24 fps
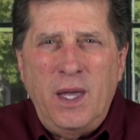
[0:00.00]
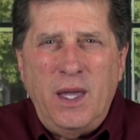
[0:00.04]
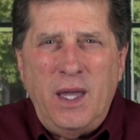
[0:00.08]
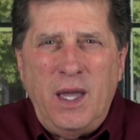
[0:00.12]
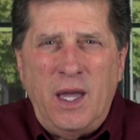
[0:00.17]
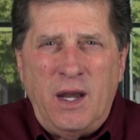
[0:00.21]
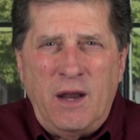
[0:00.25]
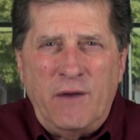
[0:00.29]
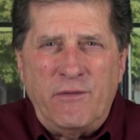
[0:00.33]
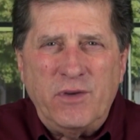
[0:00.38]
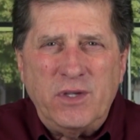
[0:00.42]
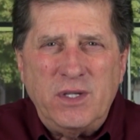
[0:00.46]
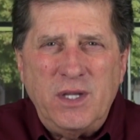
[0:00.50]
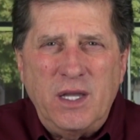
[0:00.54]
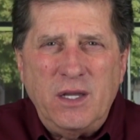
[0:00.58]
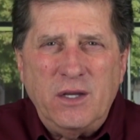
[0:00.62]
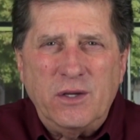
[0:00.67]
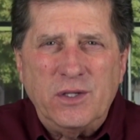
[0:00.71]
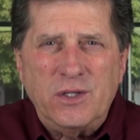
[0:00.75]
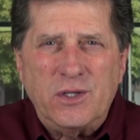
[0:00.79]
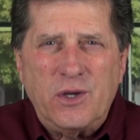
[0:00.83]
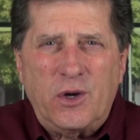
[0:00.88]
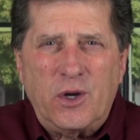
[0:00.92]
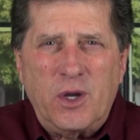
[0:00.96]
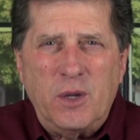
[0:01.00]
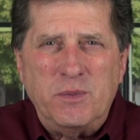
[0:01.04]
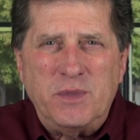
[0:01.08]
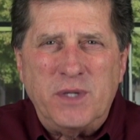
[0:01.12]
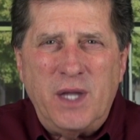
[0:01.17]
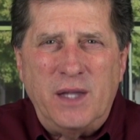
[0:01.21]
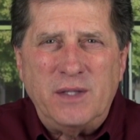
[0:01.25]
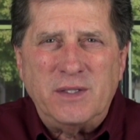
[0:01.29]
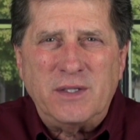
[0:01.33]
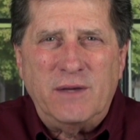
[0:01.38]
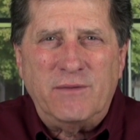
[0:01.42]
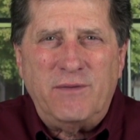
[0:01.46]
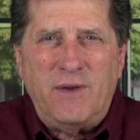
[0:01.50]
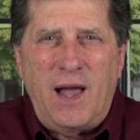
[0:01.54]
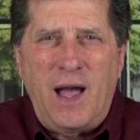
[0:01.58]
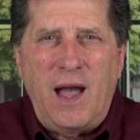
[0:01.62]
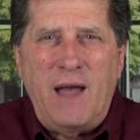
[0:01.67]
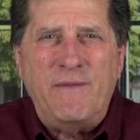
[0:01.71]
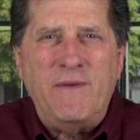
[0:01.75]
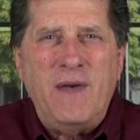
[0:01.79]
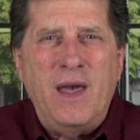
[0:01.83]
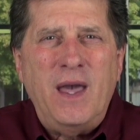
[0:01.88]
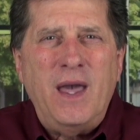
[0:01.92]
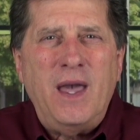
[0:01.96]
in every single circumstance of
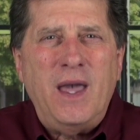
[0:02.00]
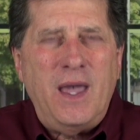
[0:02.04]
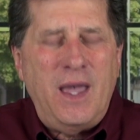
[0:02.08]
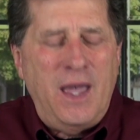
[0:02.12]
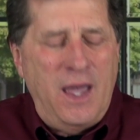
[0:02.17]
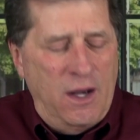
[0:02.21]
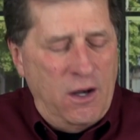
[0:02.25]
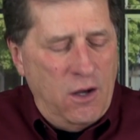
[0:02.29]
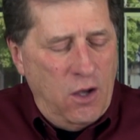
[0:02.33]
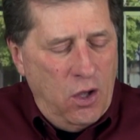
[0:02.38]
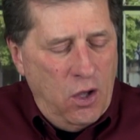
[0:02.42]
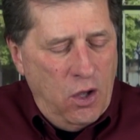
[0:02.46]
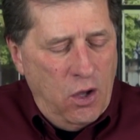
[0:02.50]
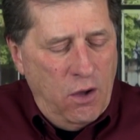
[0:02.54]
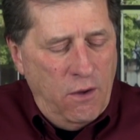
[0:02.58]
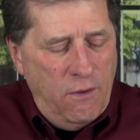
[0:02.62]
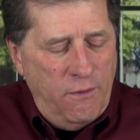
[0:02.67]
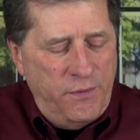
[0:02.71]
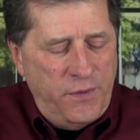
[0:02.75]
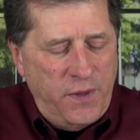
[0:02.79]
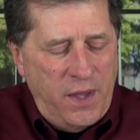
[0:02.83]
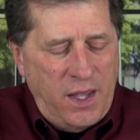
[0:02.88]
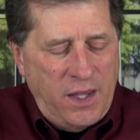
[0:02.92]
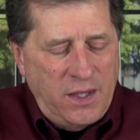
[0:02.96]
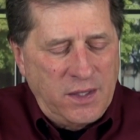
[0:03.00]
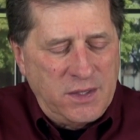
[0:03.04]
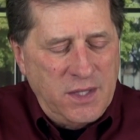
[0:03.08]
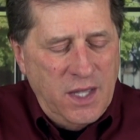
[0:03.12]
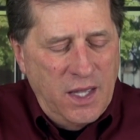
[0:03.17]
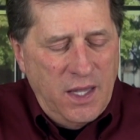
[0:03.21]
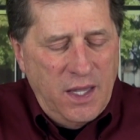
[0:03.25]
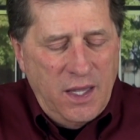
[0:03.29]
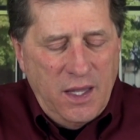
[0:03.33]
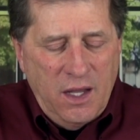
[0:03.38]
life, in all things.